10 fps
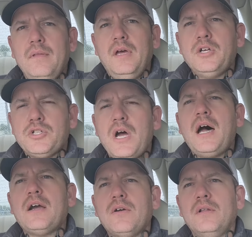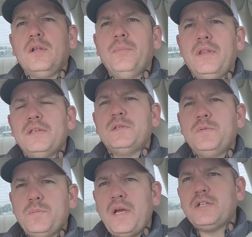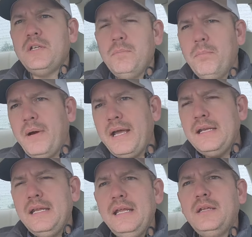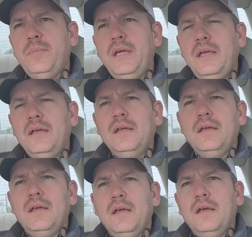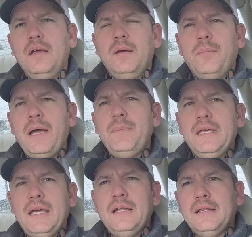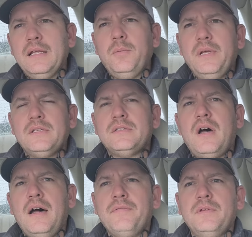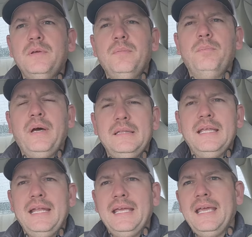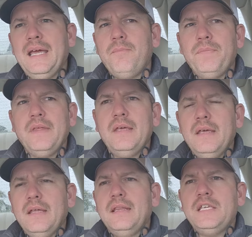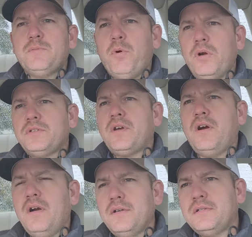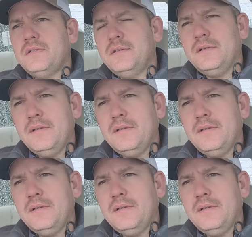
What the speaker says: a shock or a little bit of the suspension might be getting a little bit soft. But then again, these sports cars,